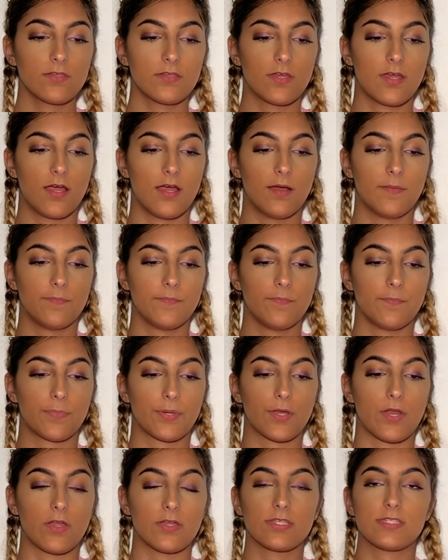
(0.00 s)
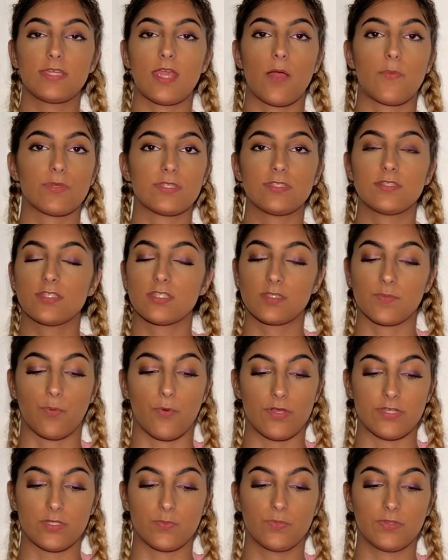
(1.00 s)
But honestly, I wasn't
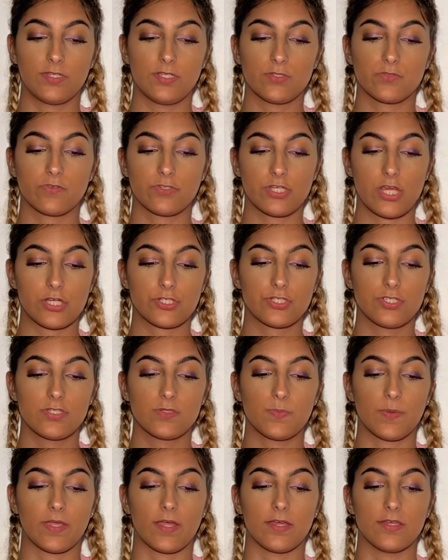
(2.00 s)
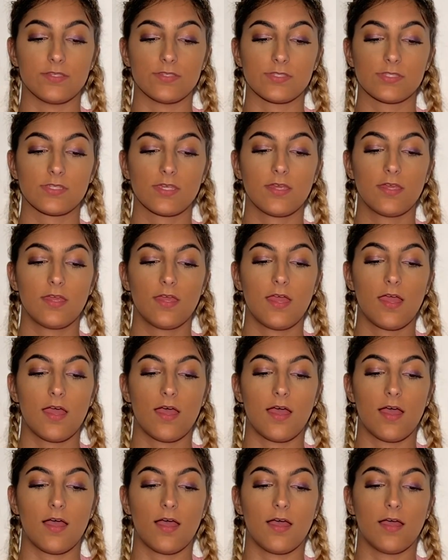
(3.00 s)
disappointed with these rejections because
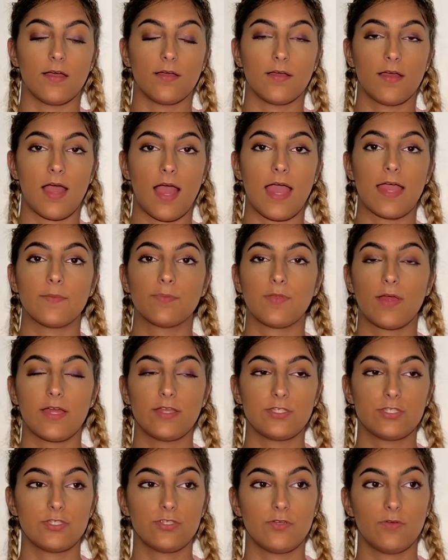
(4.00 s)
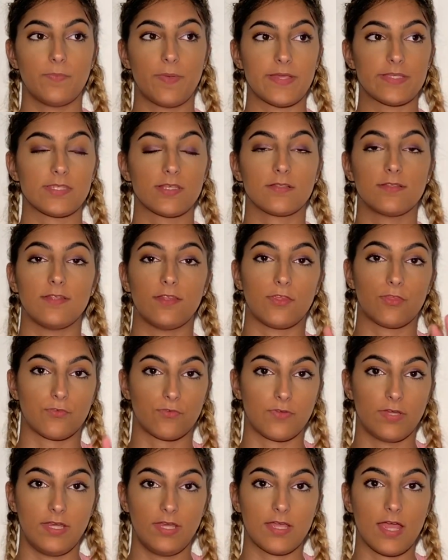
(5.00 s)
I applied to basically
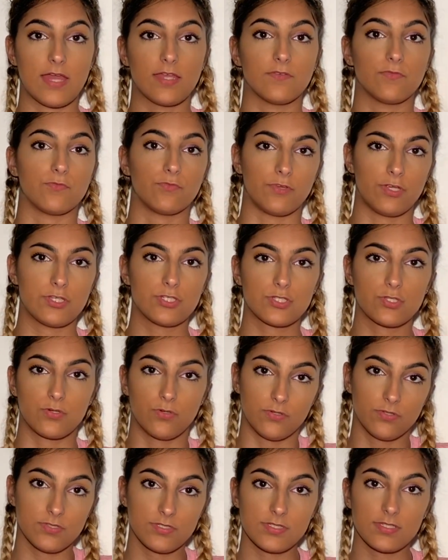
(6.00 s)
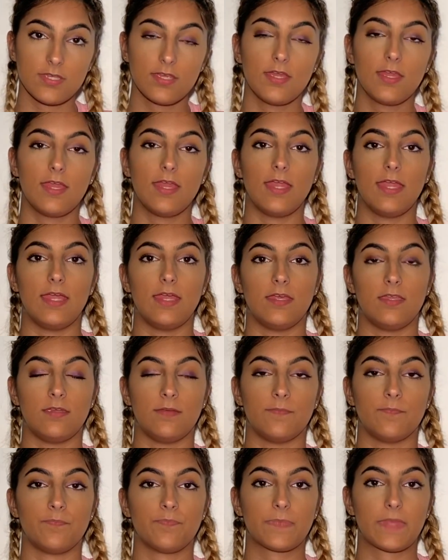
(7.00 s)
3 kind of reach schools
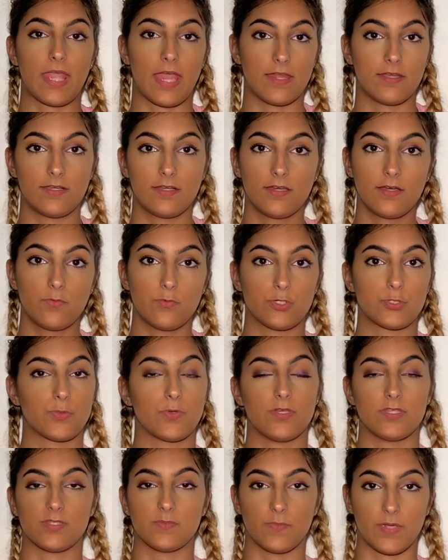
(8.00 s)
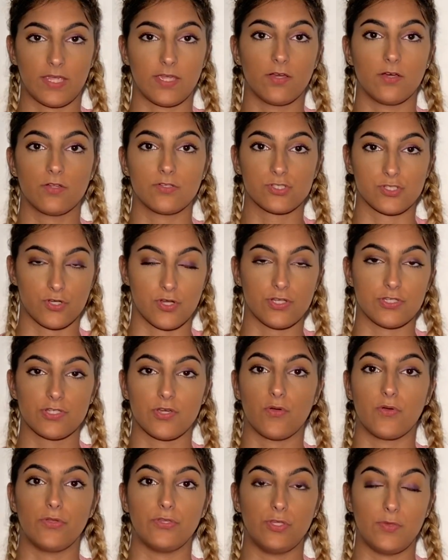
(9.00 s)
in Canada, which was McGill,
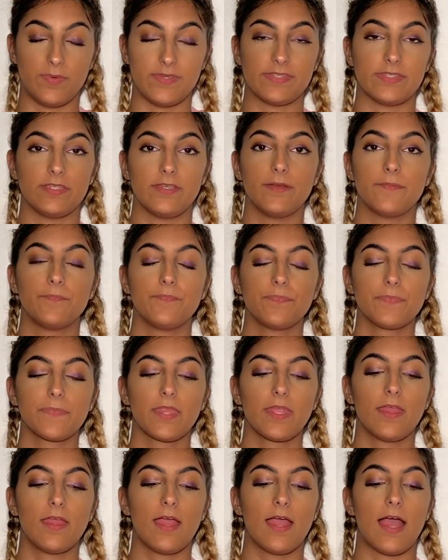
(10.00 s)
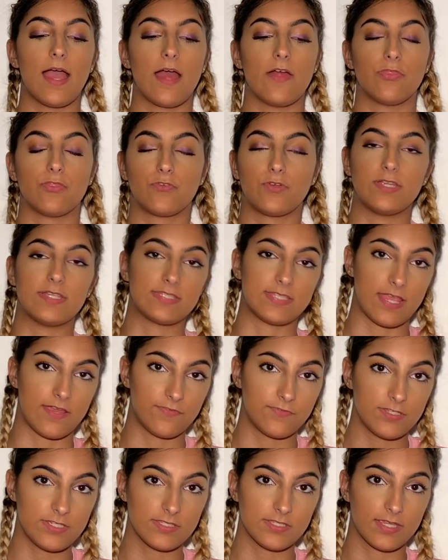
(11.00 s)
Toronto, and UBC, and 3
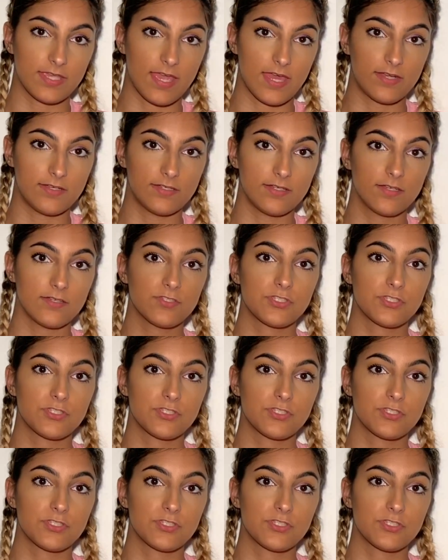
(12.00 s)
safeties in Canada.